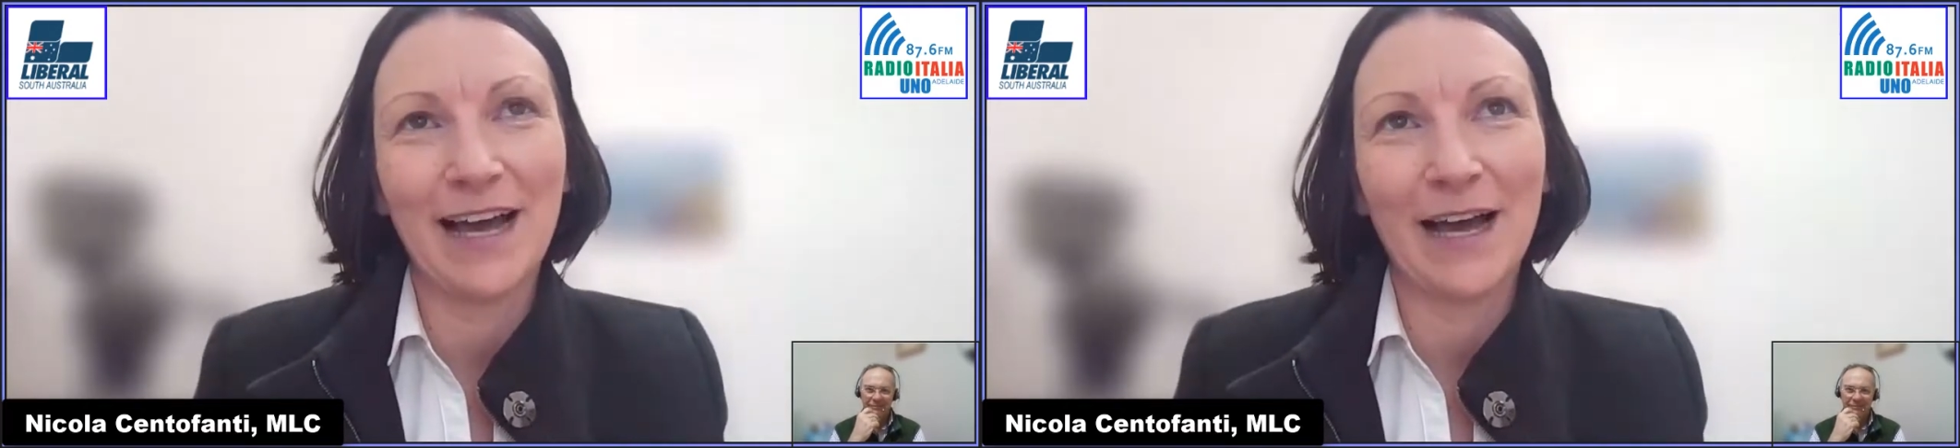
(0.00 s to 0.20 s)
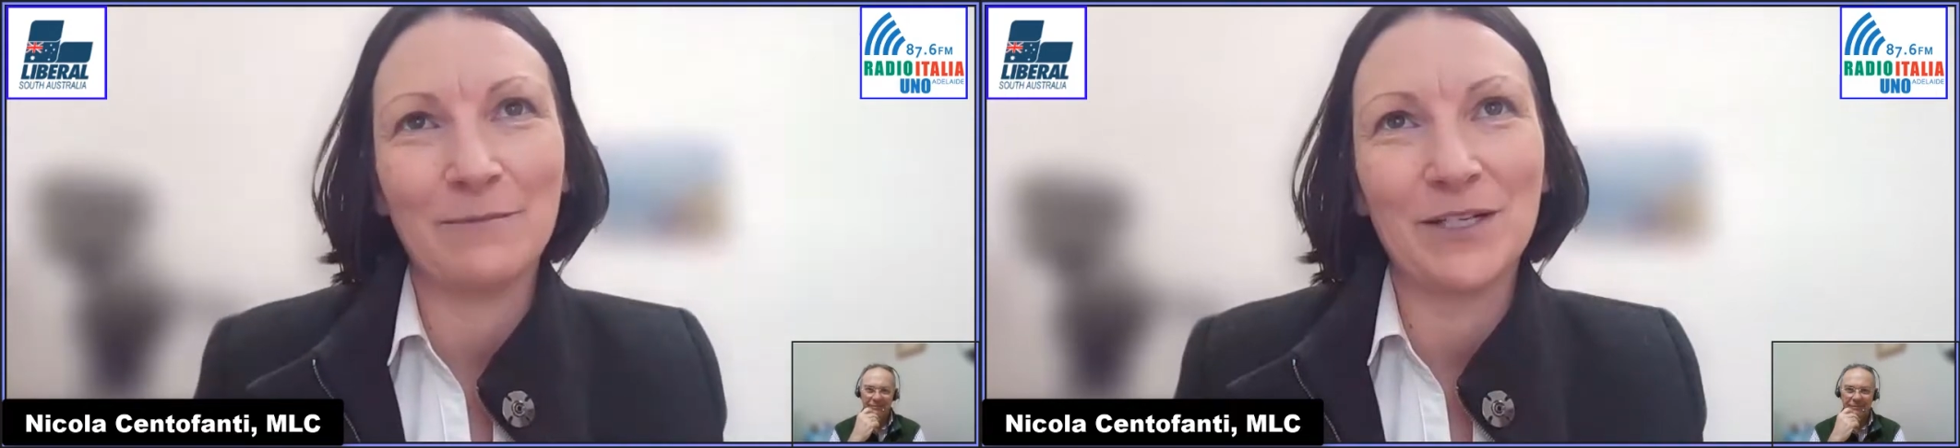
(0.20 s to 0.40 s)

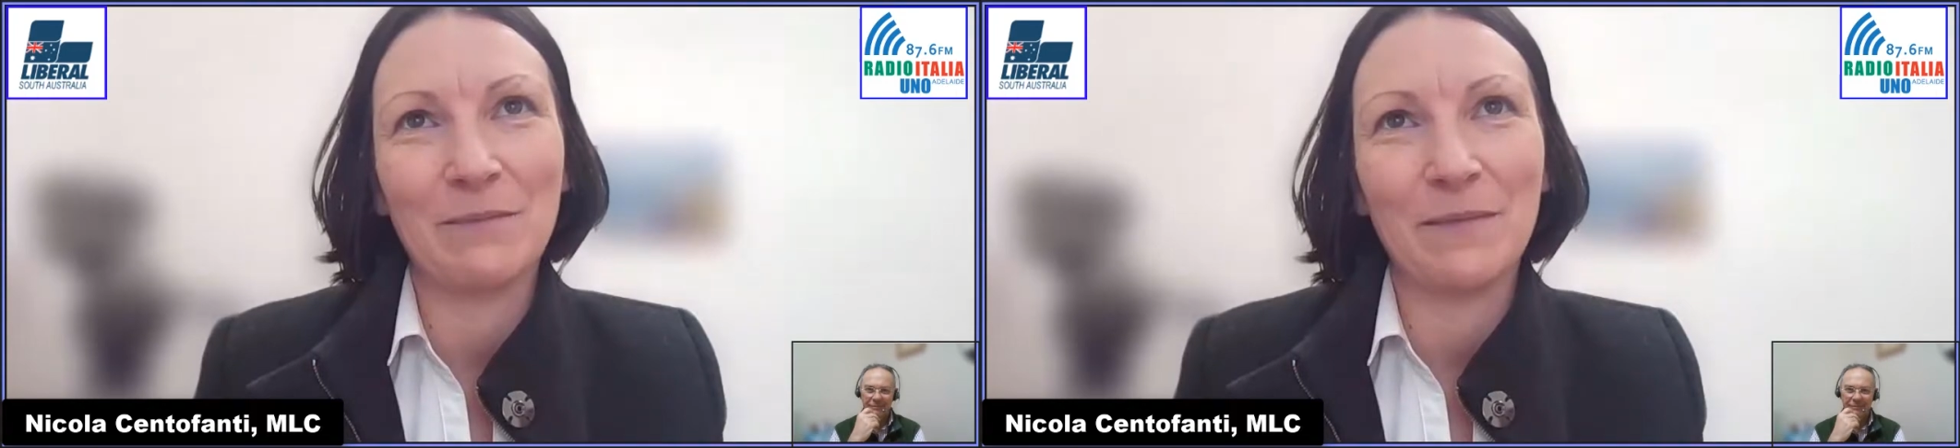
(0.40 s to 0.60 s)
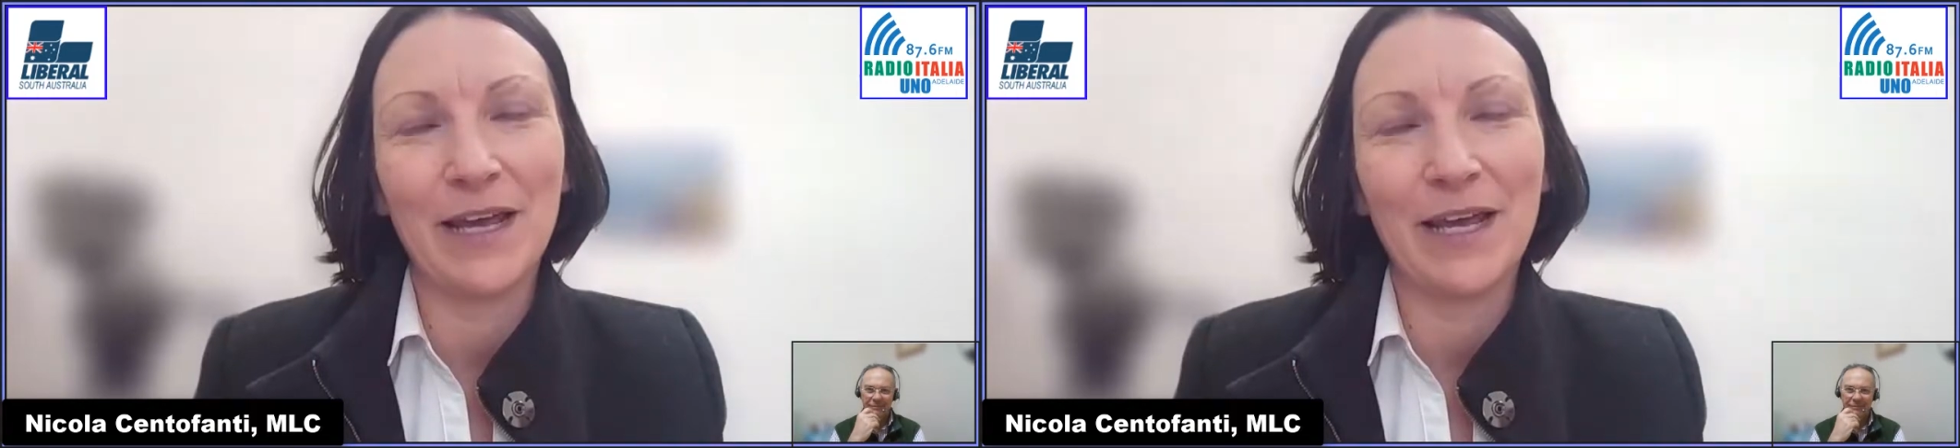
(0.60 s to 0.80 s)
to
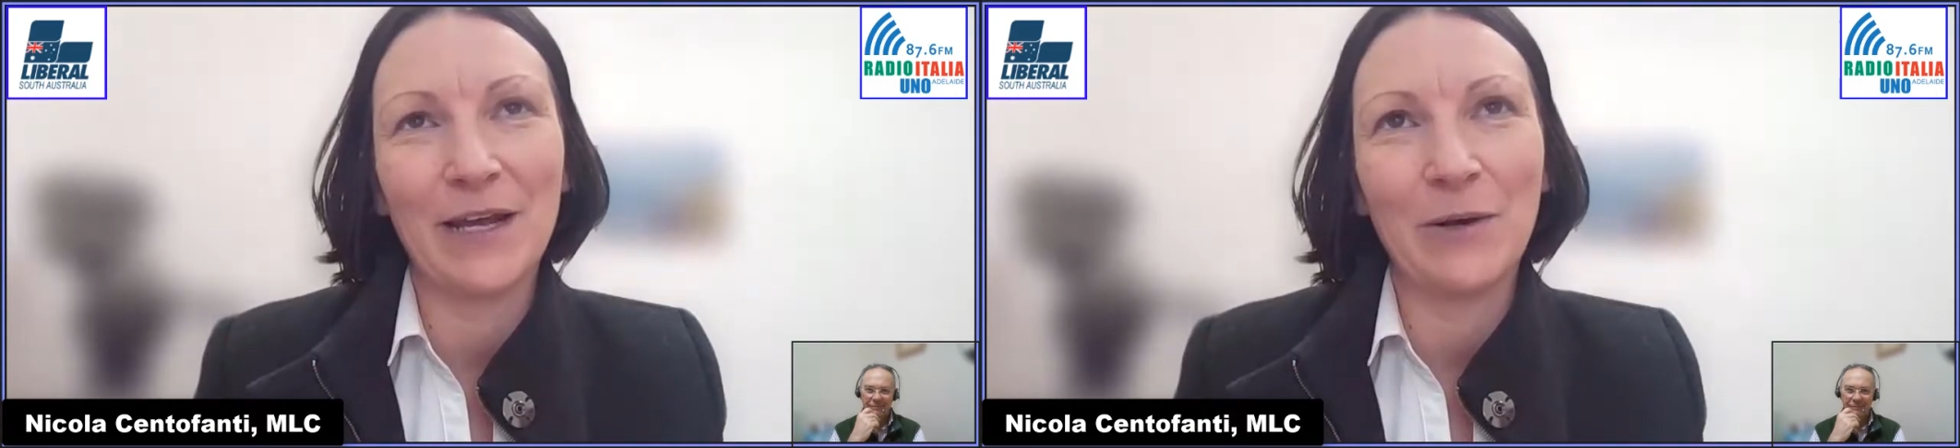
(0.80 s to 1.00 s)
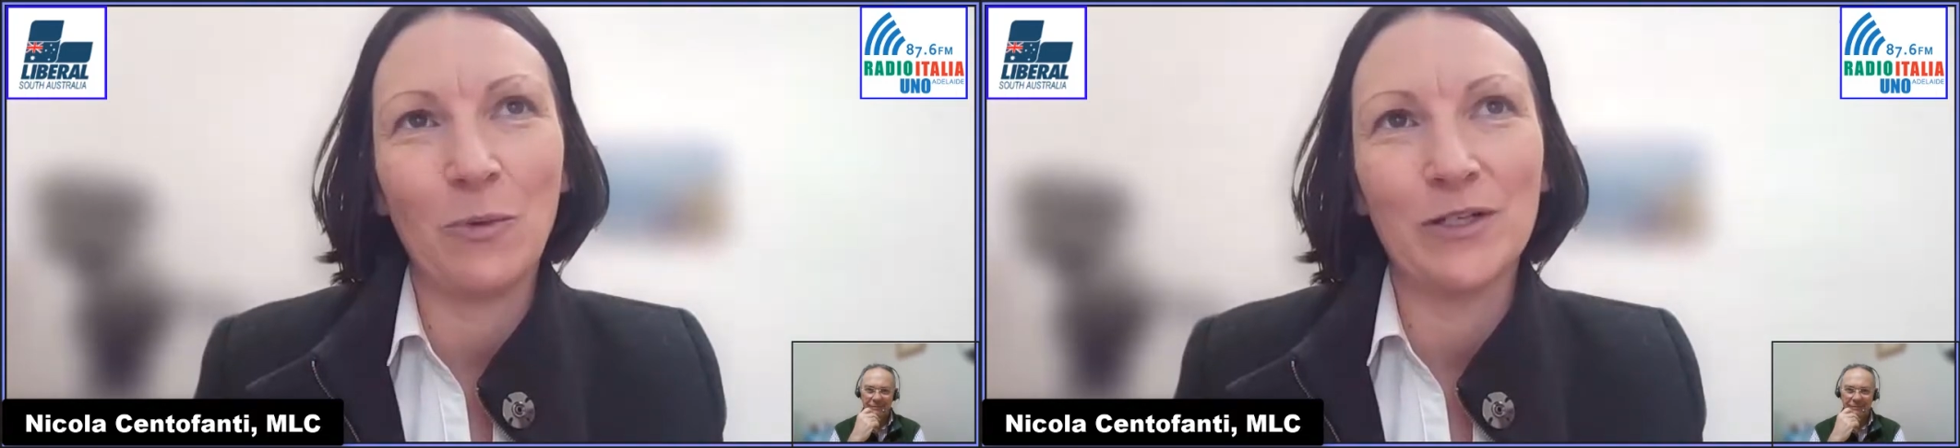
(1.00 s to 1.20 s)

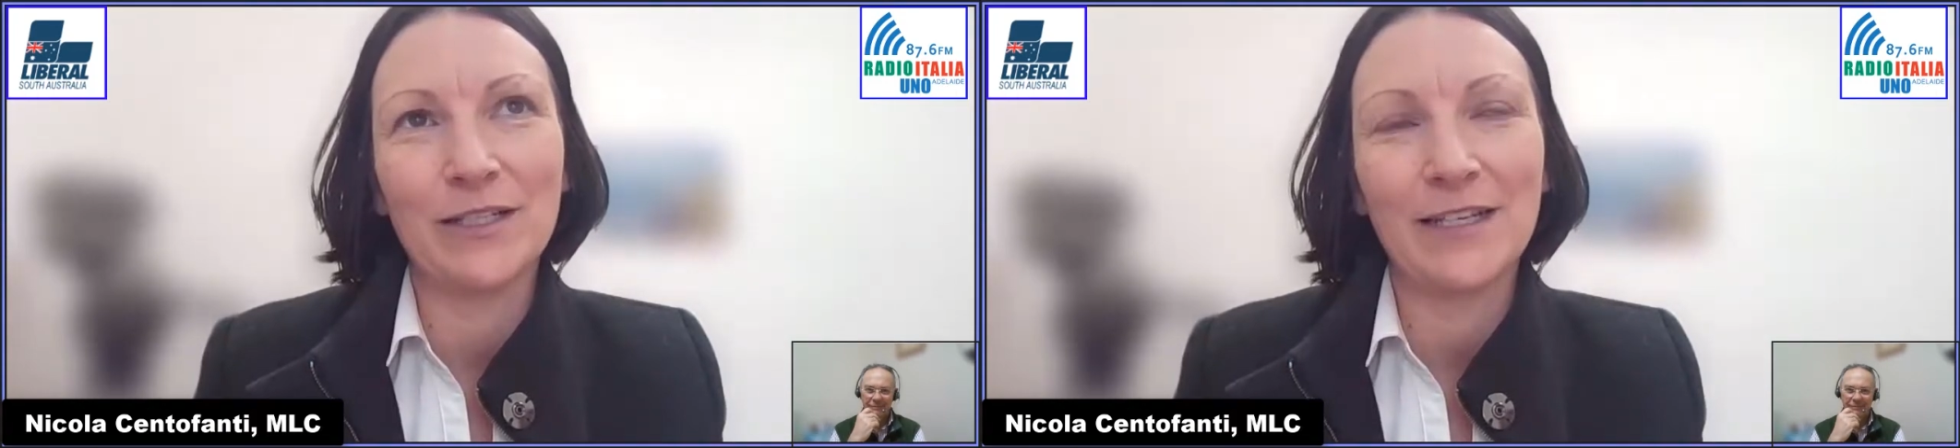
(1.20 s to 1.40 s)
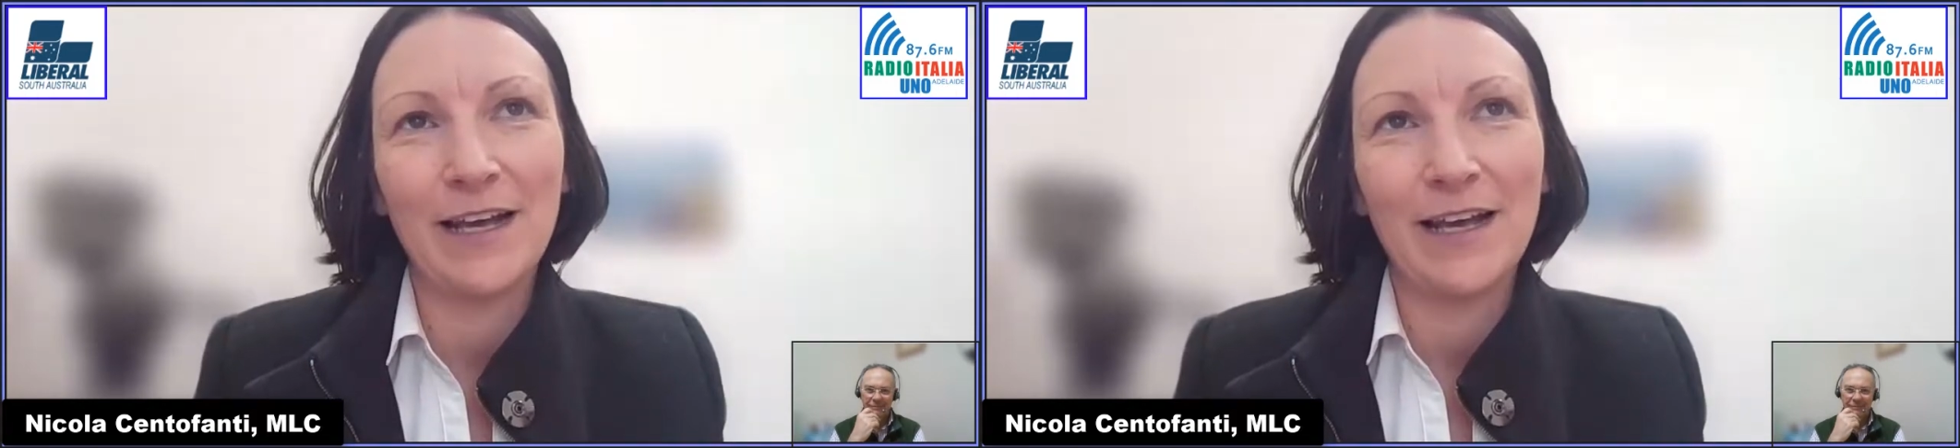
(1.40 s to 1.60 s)
me
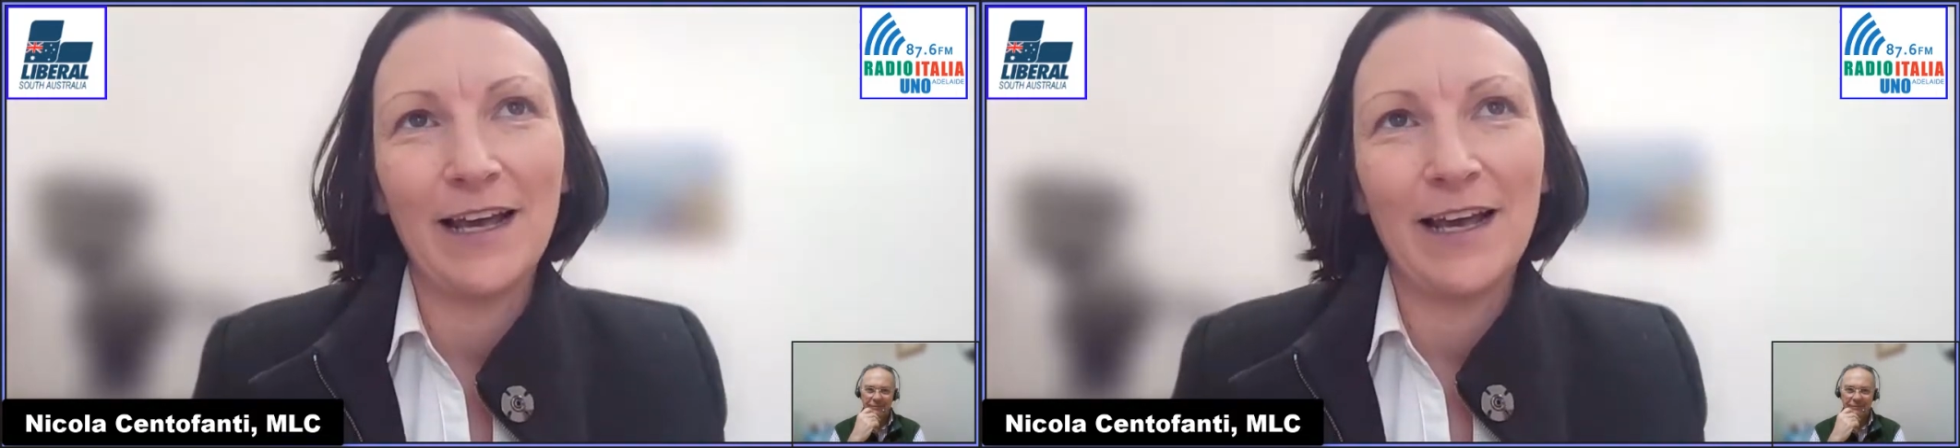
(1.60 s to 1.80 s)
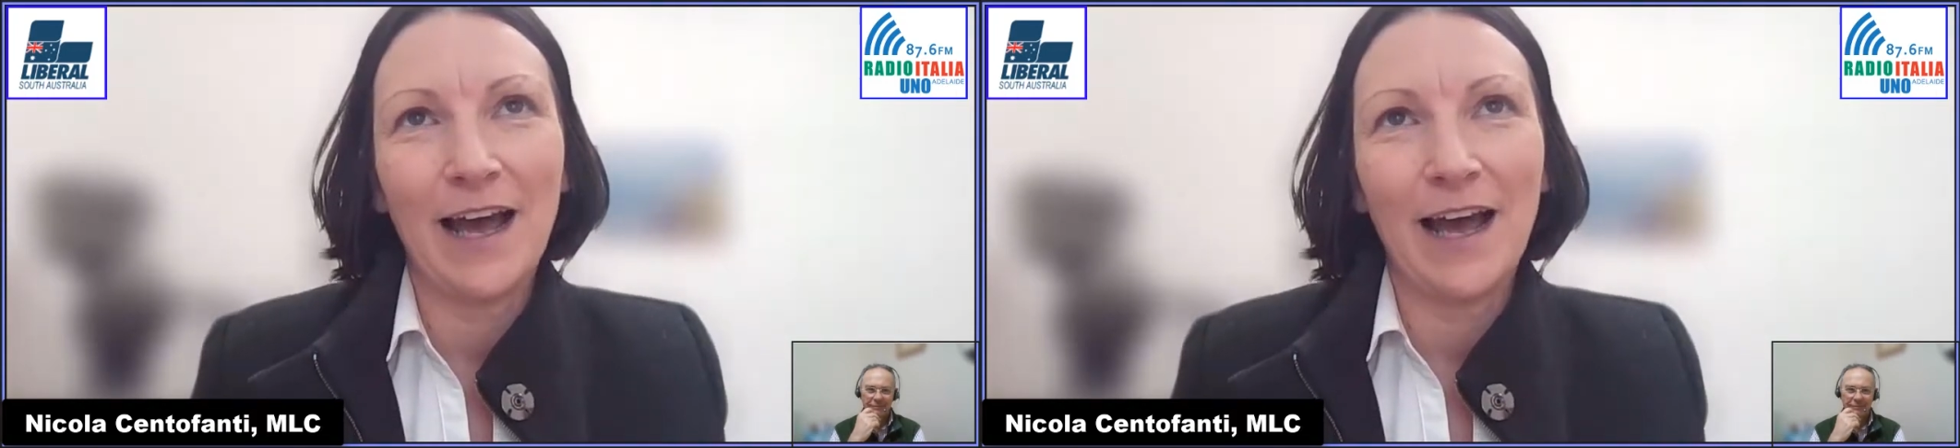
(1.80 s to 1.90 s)
was